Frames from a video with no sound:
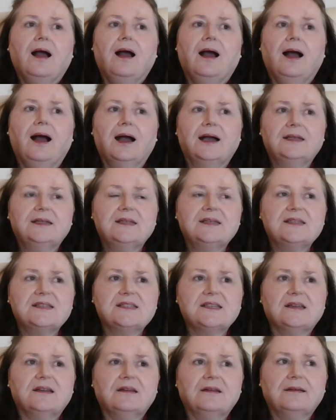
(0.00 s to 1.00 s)
And
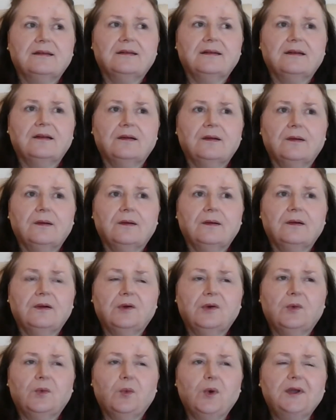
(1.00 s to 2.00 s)

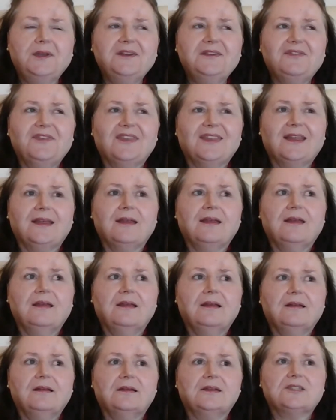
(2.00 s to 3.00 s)
one of the